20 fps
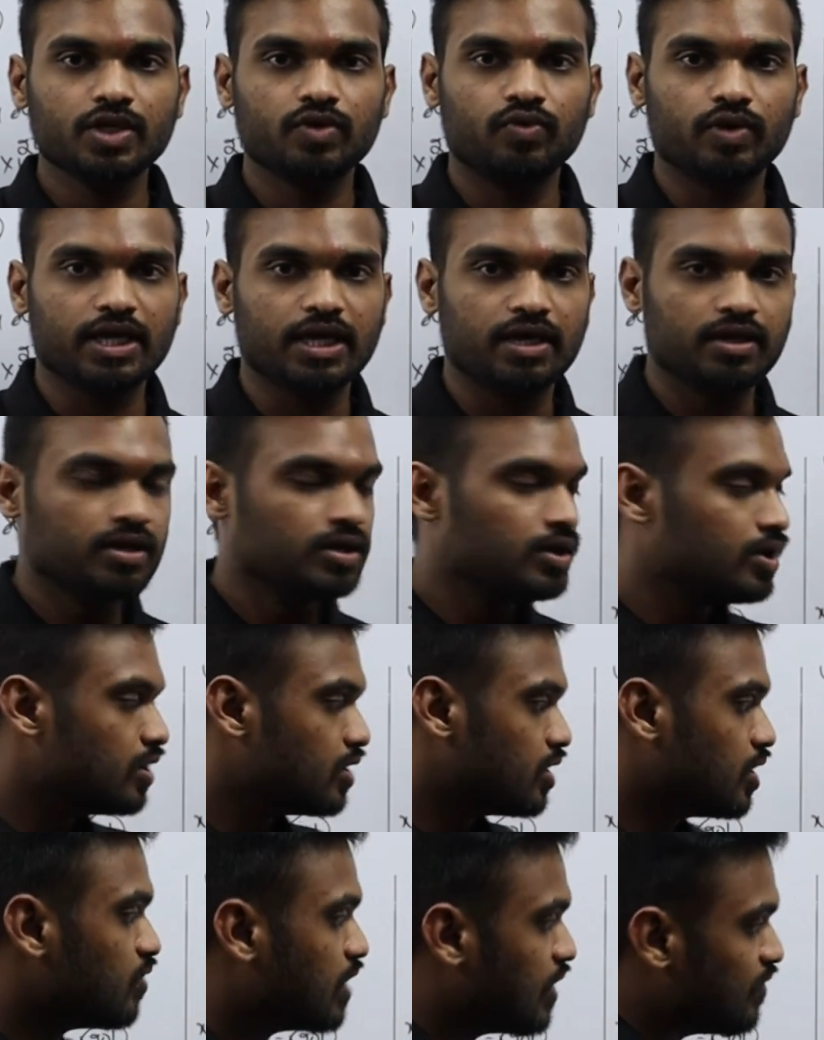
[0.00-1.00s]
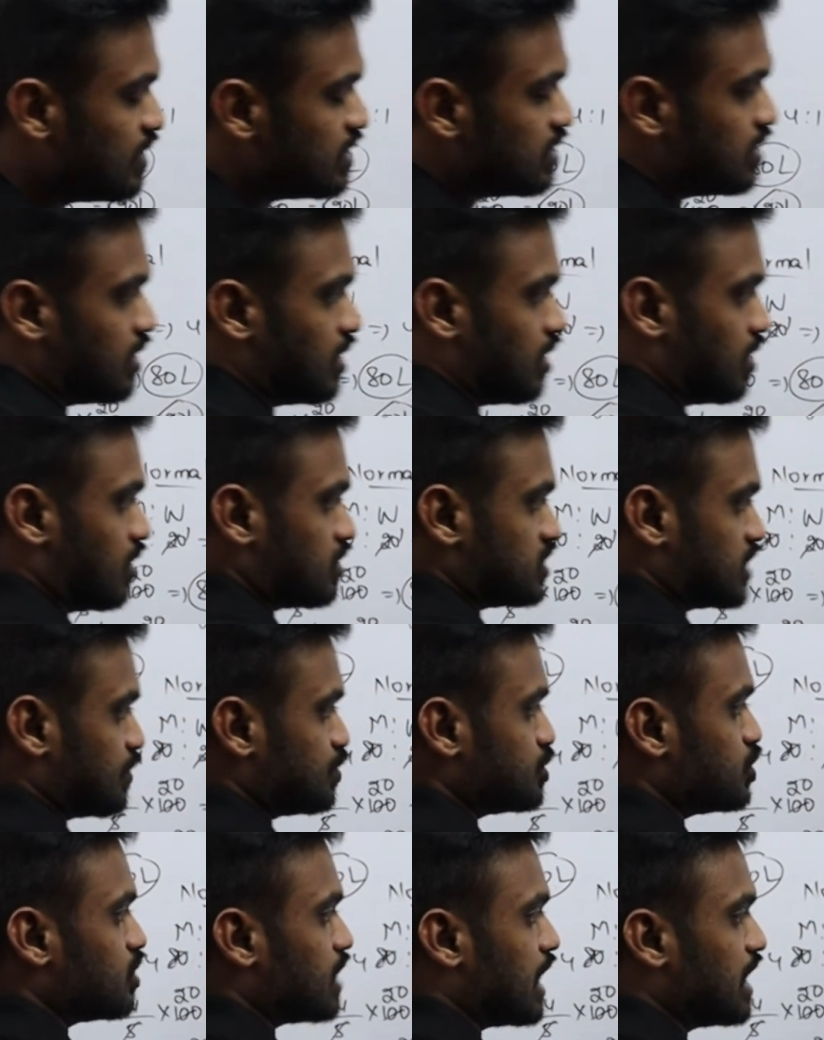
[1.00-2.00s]
Okay, now I will
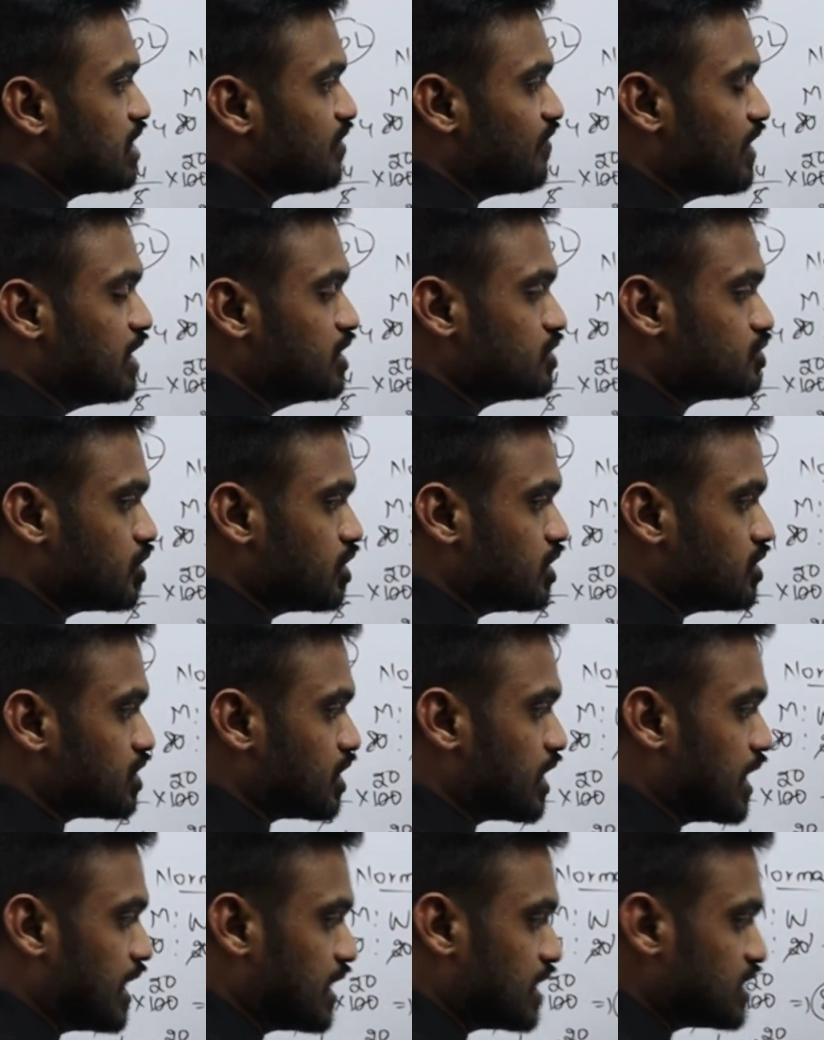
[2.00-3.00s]
substitute all the values so that you can